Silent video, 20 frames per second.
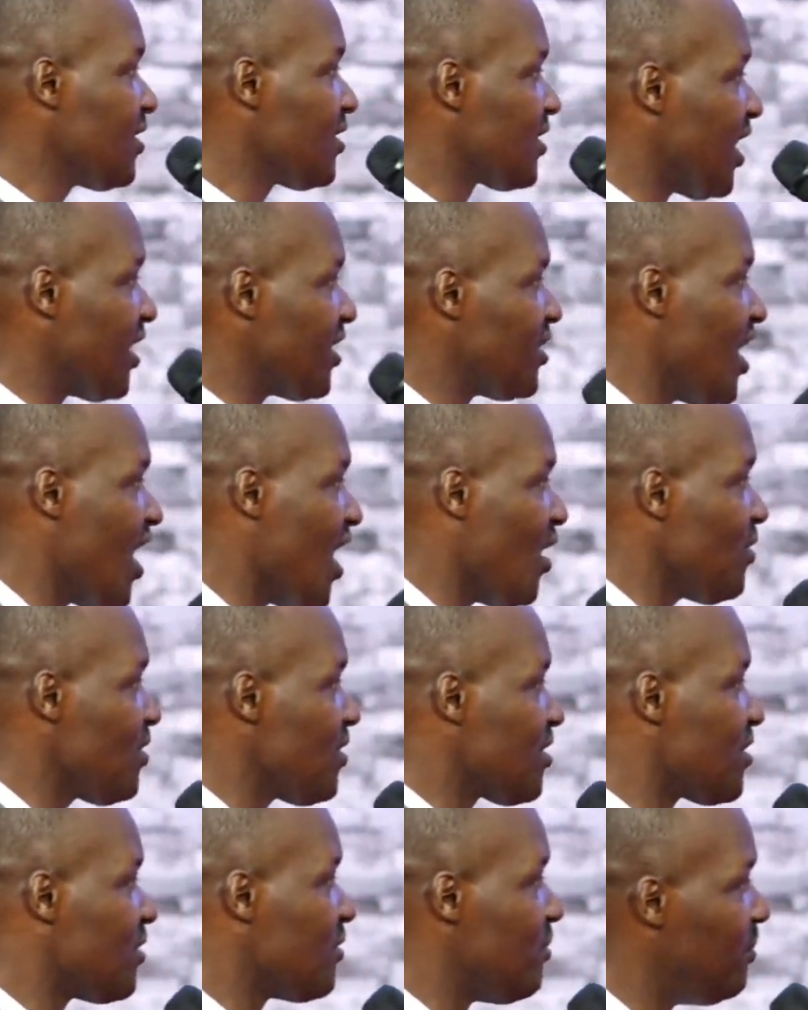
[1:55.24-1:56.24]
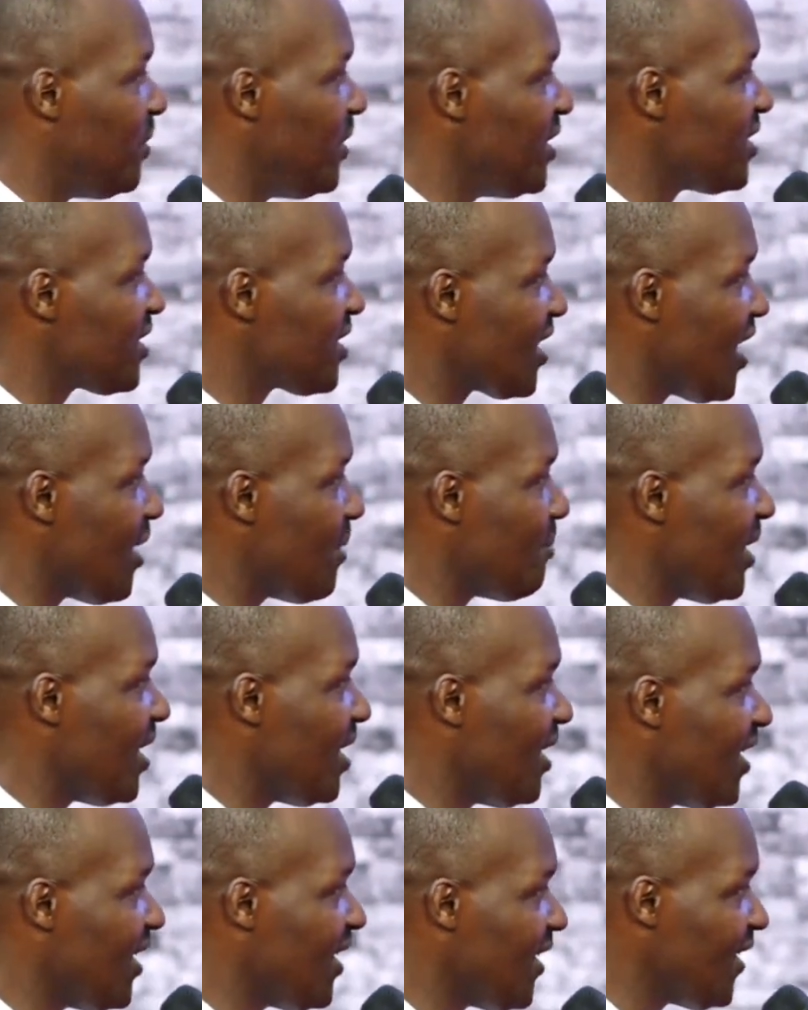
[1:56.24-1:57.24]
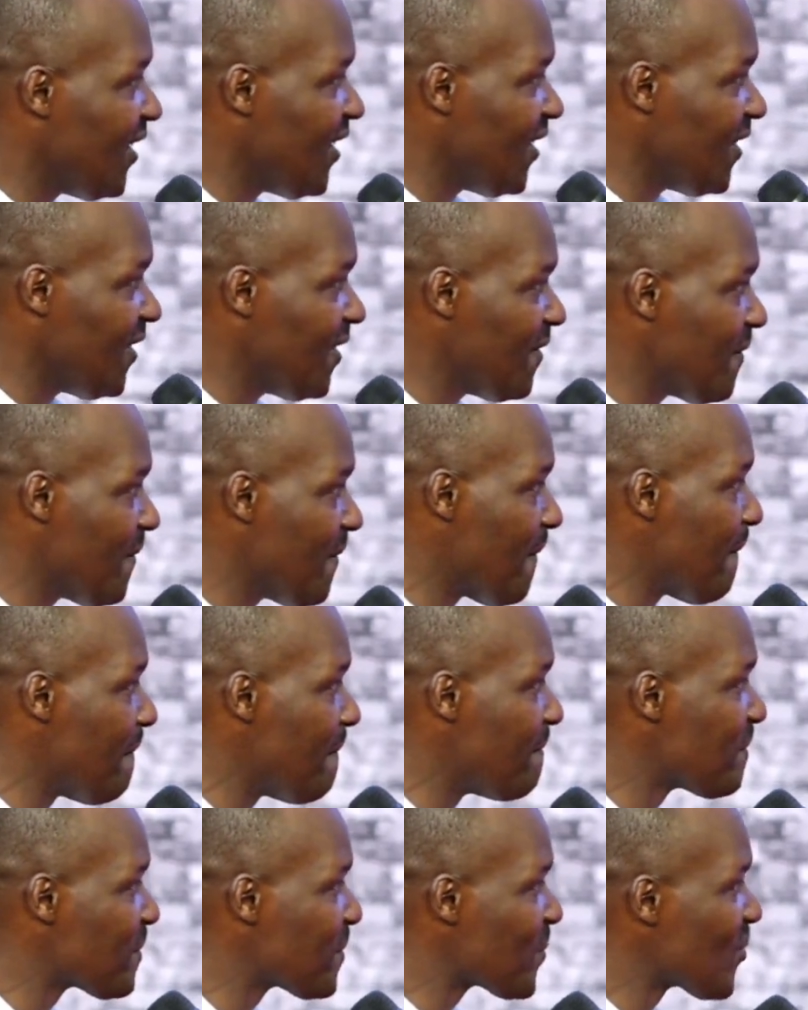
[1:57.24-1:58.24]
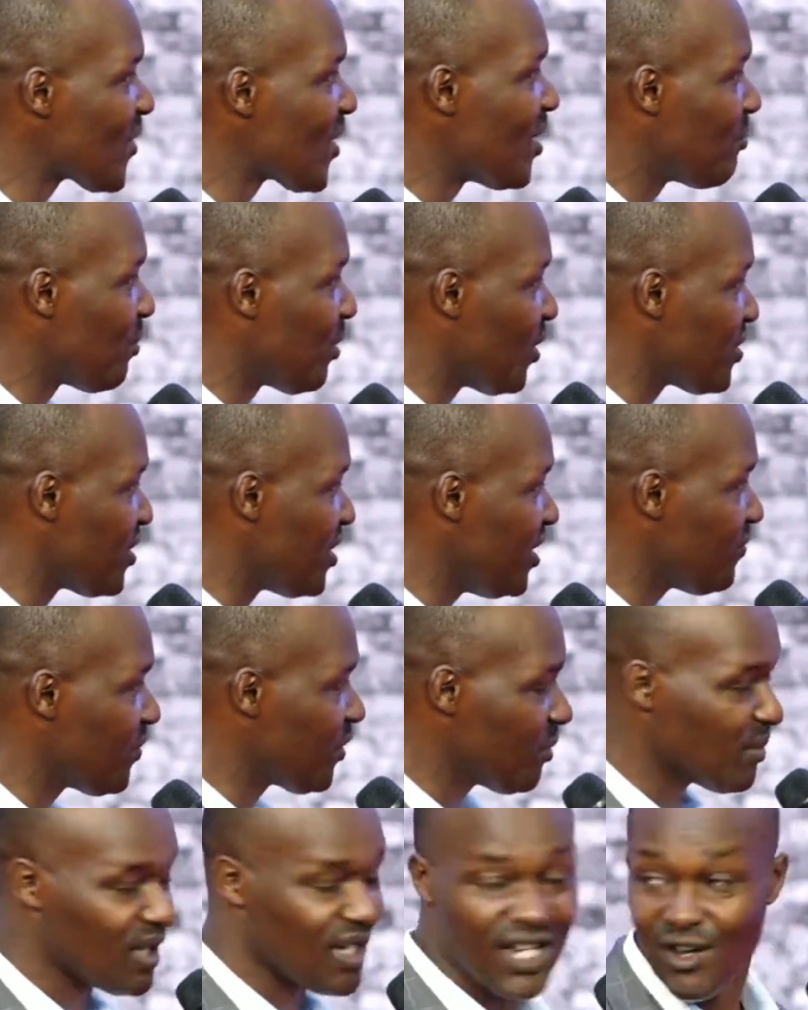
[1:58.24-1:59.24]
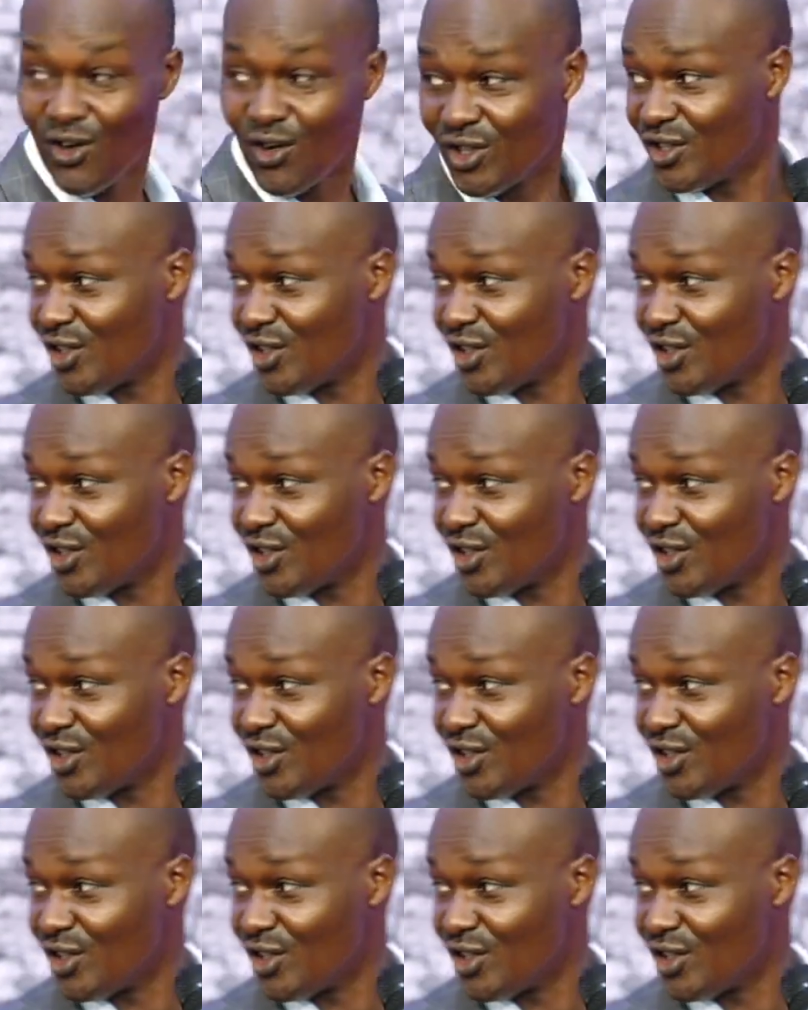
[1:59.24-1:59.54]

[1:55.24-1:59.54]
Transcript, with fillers: Sir Charles. Please come and uh, proceed from here. No,